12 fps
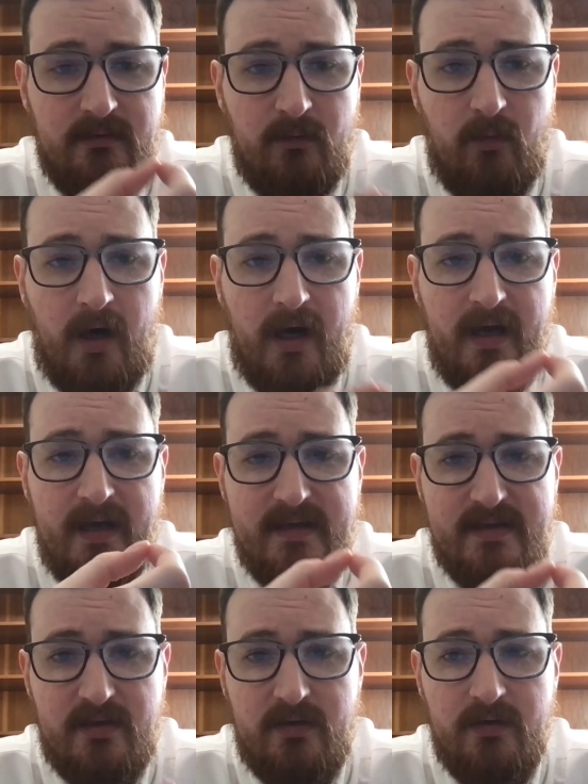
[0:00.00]

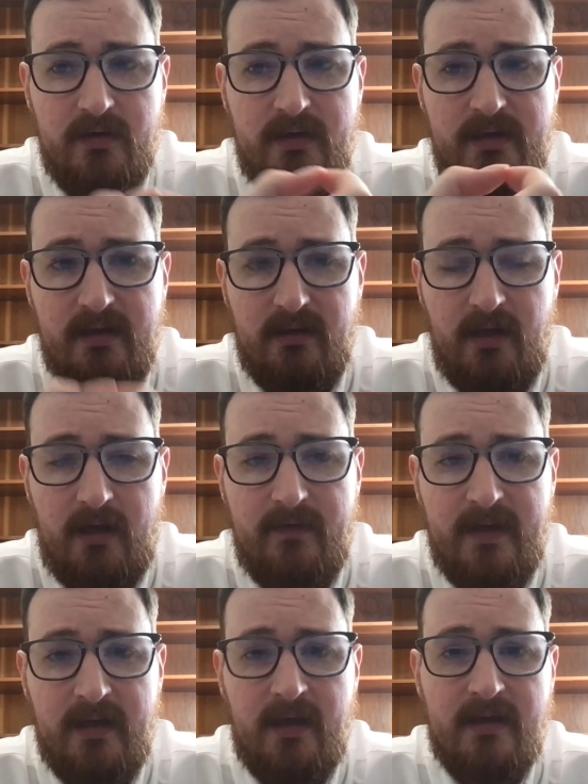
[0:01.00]
wise, good,
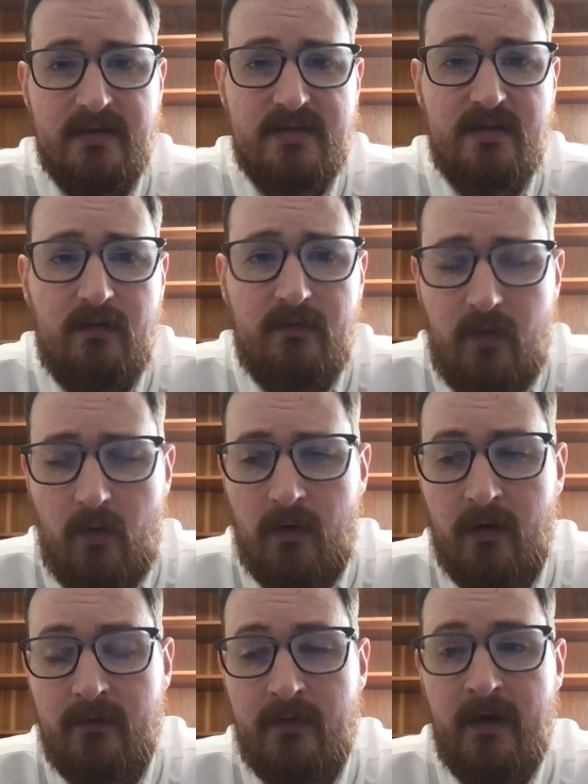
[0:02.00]
loving, and so
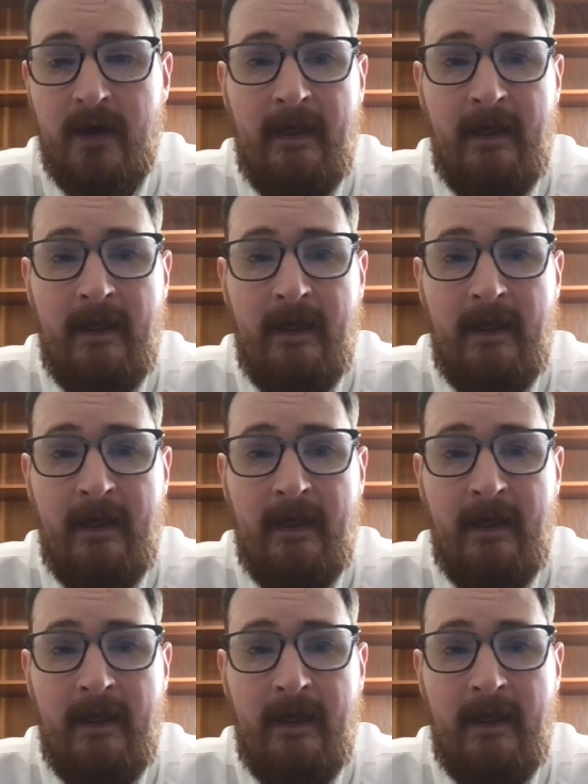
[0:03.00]
forth,